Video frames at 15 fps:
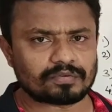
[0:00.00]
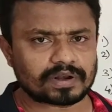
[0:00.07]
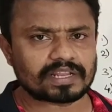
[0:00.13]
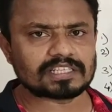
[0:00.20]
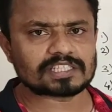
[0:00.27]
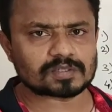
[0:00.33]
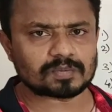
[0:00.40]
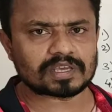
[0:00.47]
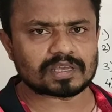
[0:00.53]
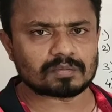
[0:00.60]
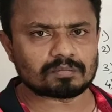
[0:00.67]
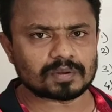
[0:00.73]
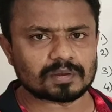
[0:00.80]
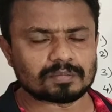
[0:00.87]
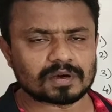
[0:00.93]
French
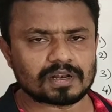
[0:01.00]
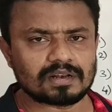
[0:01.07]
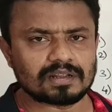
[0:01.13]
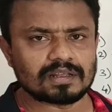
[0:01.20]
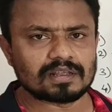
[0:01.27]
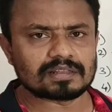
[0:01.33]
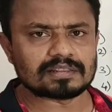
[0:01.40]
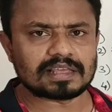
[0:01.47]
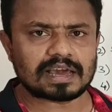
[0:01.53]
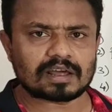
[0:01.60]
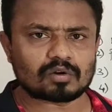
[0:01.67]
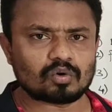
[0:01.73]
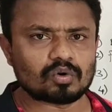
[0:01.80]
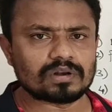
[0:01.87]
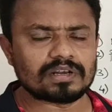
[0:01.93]
speaking people, they
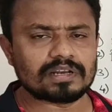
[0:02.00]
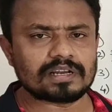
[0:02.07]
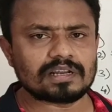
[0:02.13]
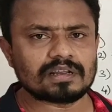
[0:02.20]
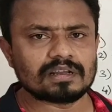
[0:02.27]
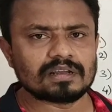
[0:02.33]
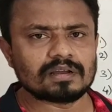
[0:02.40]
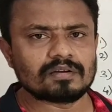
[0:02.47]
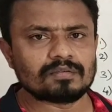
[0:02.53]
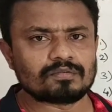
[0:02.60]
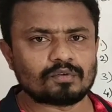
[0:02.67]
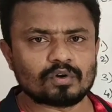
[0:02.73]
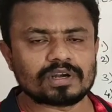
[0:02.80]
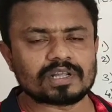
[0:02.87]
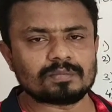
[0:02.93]
are only
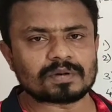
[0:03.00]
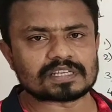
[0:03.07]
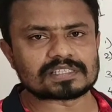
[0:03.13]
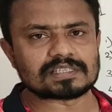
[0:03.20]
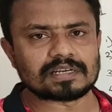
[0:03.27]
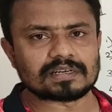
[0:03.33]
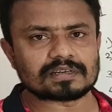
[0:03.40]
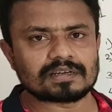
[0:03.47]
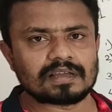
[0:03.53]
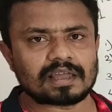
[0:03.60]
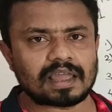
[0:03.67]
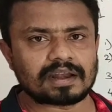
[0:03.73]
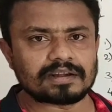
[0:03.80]
40%,